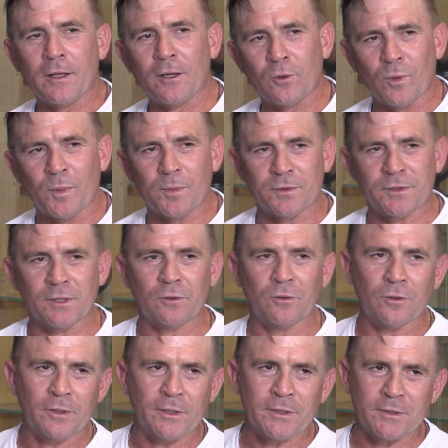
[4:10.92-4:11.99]
that I represent a
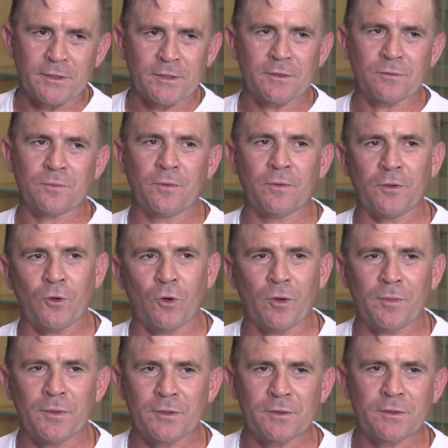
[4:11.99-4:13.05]
lot of ancestors with the
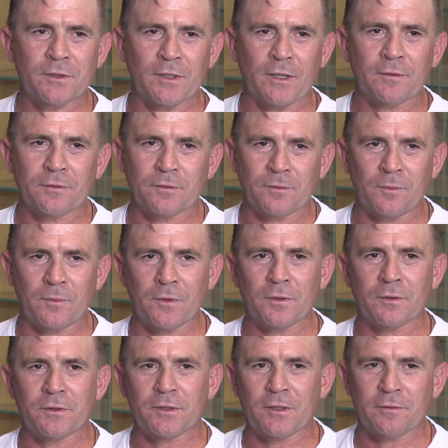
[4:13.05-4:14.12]
diamonds and stuffs from
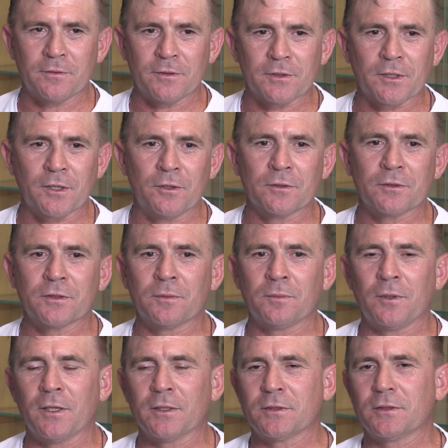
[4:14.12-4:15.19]
the southeast coast, and
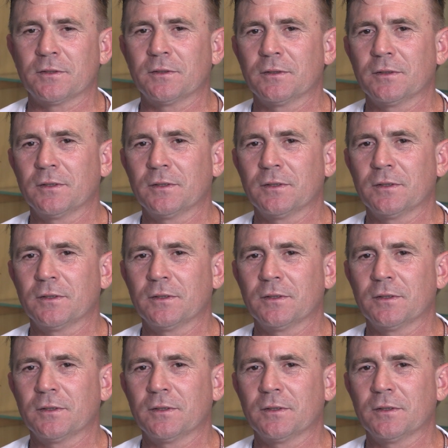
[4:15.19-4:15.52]
plus